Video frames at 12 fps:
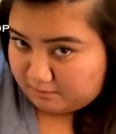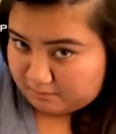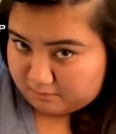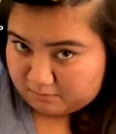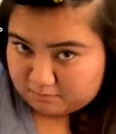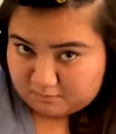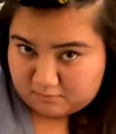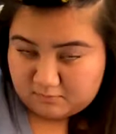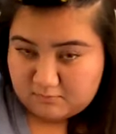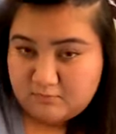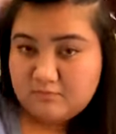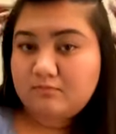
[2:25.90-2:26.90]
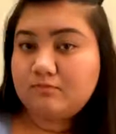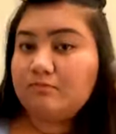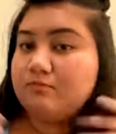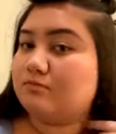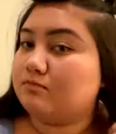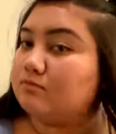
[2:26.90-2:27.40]

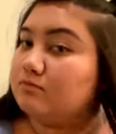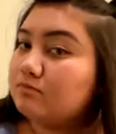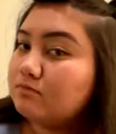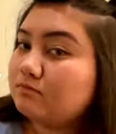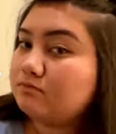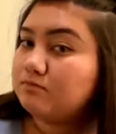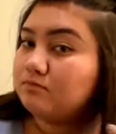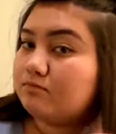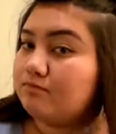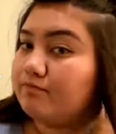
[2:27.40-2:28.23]
(silence)